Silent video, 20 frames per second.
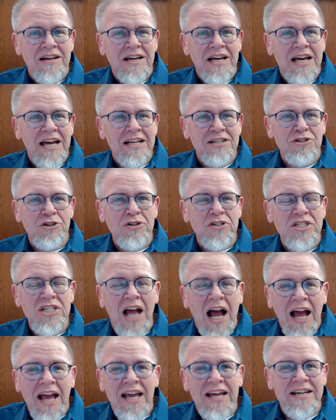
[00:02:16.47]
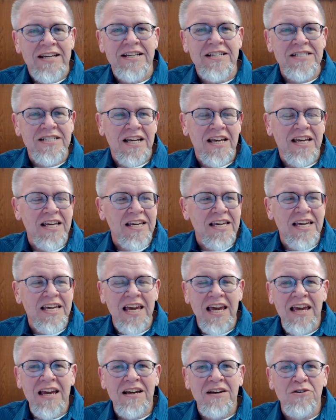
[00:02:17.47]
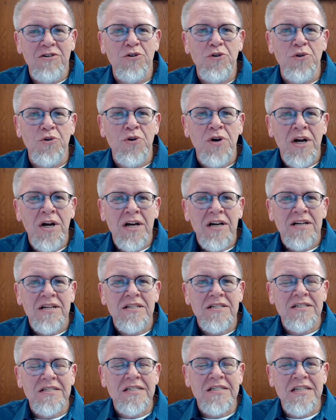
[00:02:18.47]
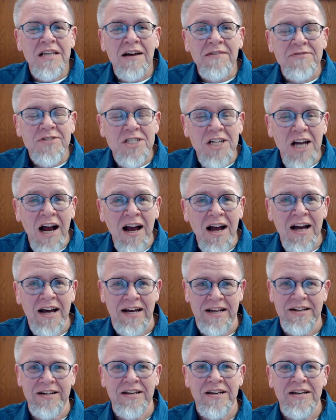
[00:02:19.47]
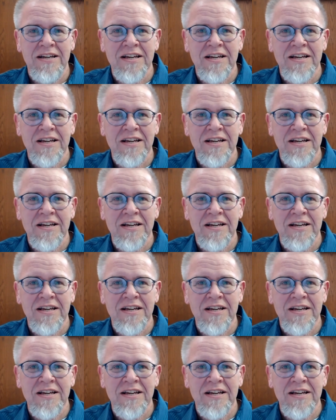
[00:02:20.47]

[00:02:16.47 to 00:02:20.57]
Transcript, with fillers: And Josiah is a king who loves God.